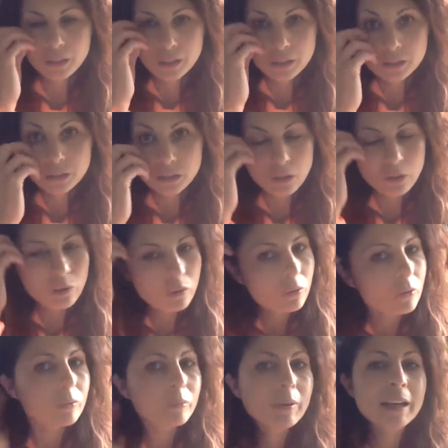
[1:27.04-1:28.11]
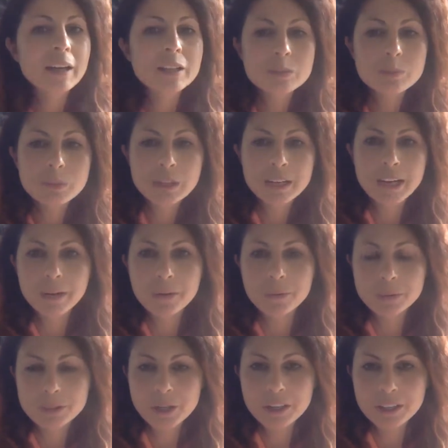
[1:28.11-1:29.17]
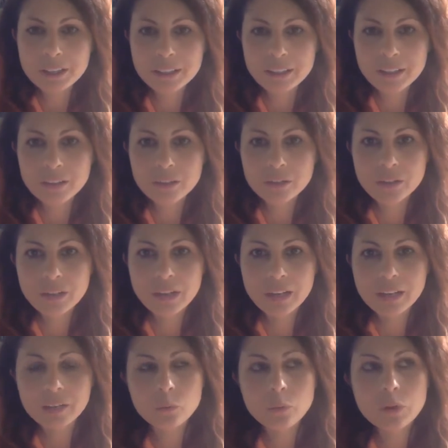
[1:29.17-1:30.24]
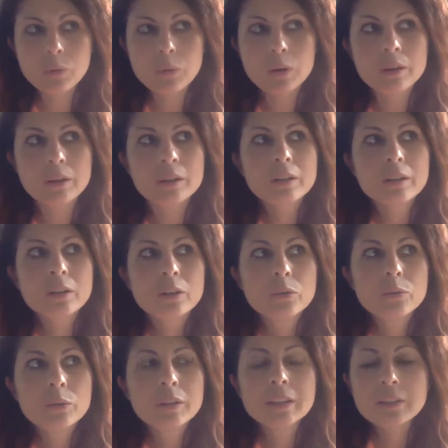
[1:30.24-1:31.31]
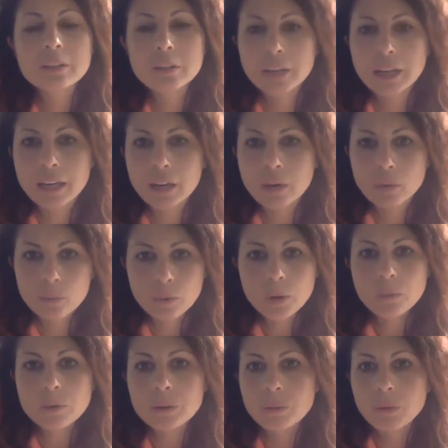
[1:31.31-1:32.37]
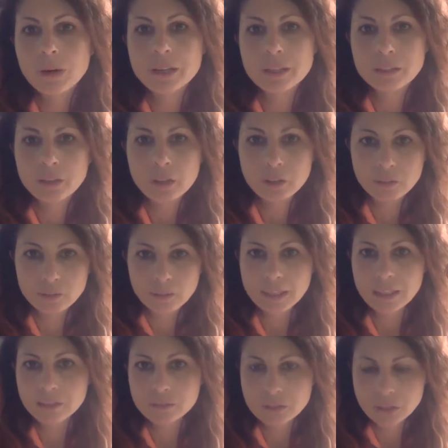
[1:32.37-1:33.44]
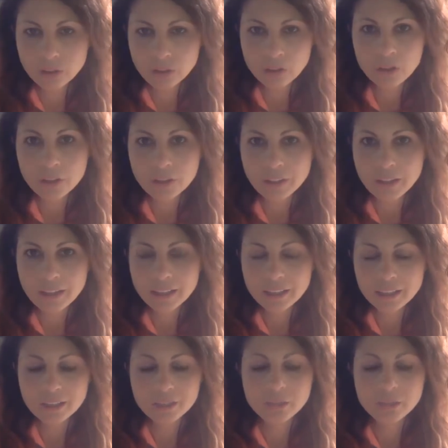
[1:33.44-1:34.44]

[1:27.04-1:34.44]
So, my husband and I were talking the other day, and we were really looking at what we wanted our life to look like.